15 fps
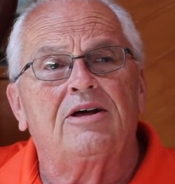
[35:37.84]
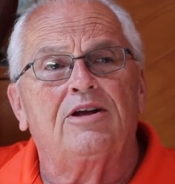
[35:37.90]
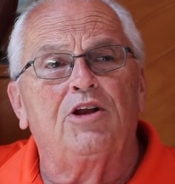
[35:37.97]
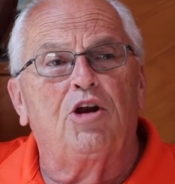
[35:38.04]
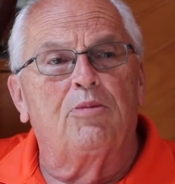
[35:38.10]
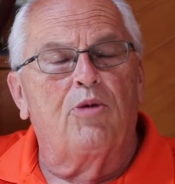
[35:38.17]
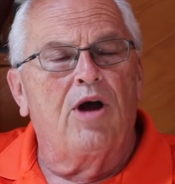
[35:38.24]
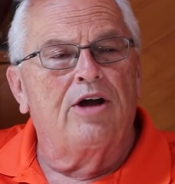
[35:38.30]

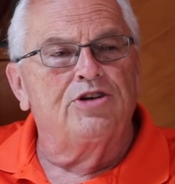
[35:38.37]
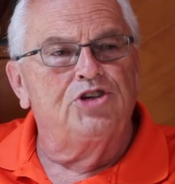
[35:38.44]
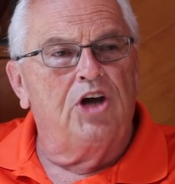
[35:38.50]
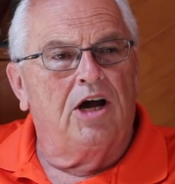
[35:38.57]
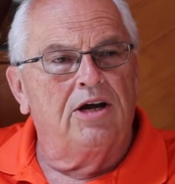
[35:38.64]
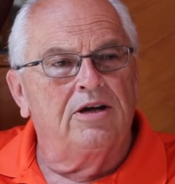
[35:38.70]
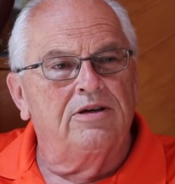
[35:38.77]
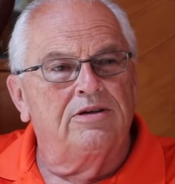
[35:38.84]
Little Brown
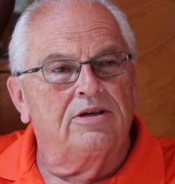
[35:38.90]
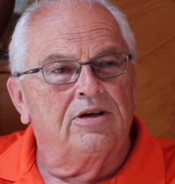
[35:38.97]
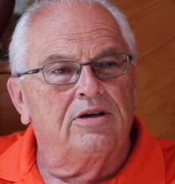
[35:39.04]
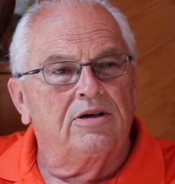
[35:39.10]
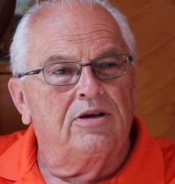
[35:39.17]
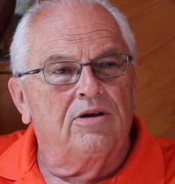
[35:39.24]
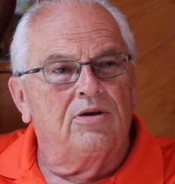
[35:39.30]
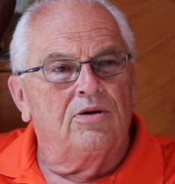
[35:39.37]
Jug
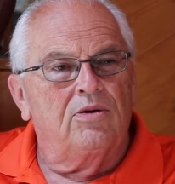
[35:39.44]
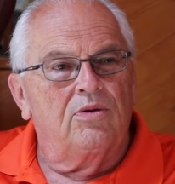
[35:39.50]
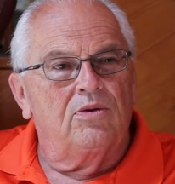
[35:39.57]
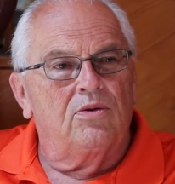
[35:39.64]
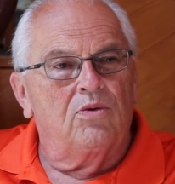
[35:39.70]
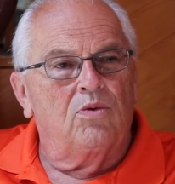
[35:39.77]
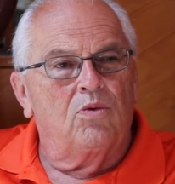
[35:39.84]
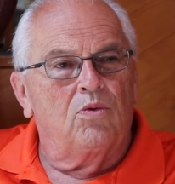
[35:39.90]

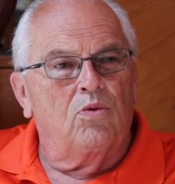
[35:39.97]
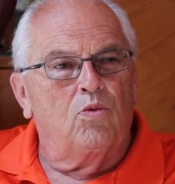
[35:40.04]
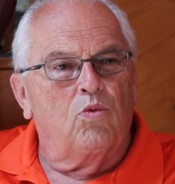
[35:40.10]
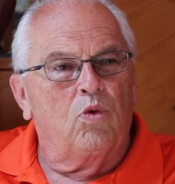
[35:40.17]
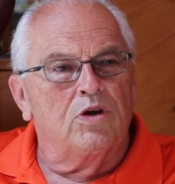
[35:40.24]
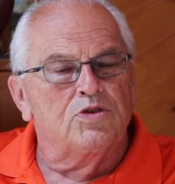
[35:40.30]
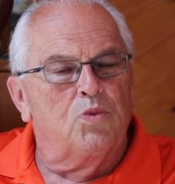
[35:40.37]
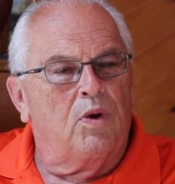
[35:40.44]

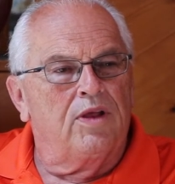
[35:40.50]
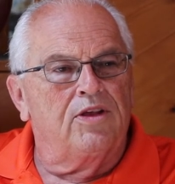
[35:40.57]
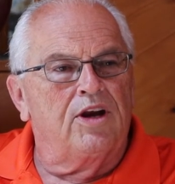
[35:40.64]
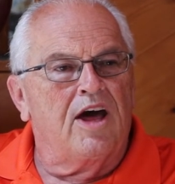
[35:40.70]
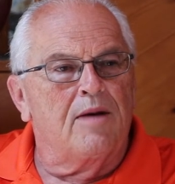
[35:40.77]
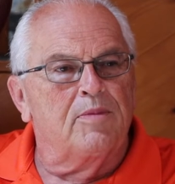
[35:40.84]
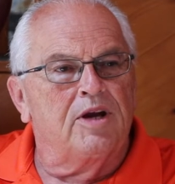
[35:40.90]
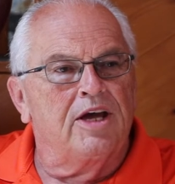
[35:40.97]
was one of the
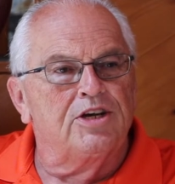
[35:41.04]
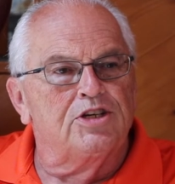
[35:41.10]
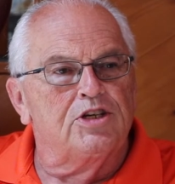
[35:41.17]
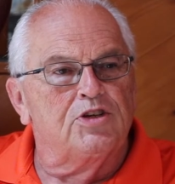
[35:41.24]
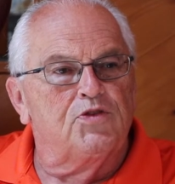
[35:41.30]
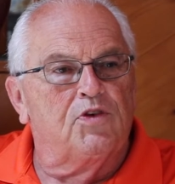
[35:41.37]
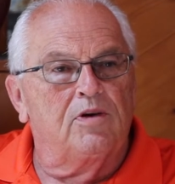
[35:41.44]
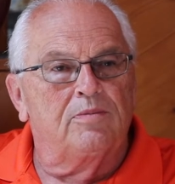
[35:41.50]

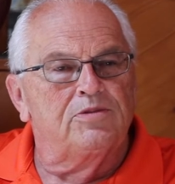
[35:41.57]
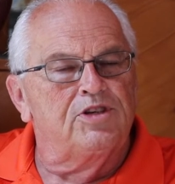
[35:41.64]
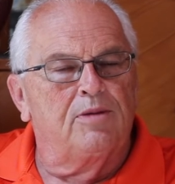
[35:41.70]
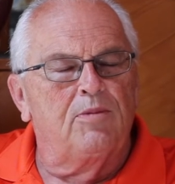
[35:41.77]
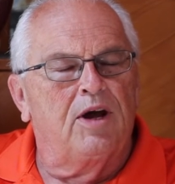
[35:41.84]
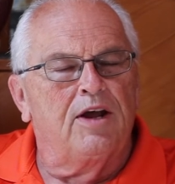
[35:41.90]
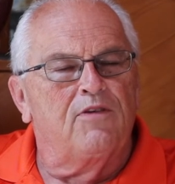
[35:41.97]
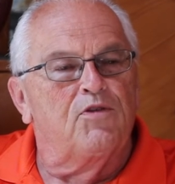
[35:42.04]
nominations from
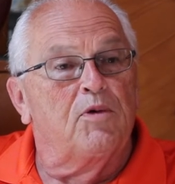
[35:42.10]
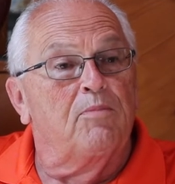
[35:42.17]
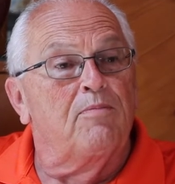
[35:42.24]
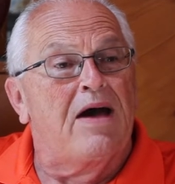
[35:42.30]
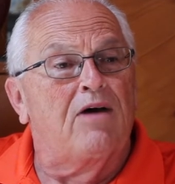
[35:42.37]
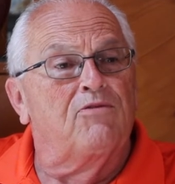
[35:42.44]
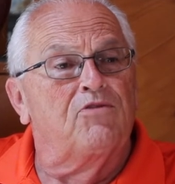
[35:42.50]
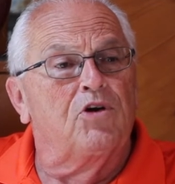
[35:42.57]
somebody from
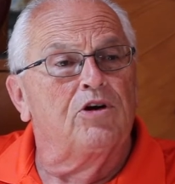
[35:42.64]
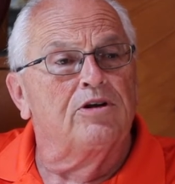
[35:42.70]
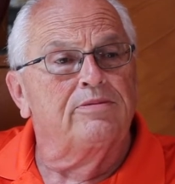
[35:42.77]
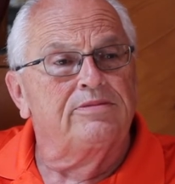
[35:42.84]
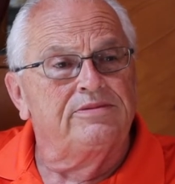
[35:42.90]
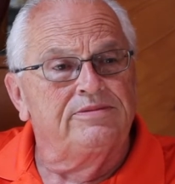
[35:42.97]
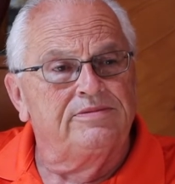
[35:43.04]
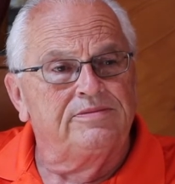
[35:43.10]
Mount Vernon,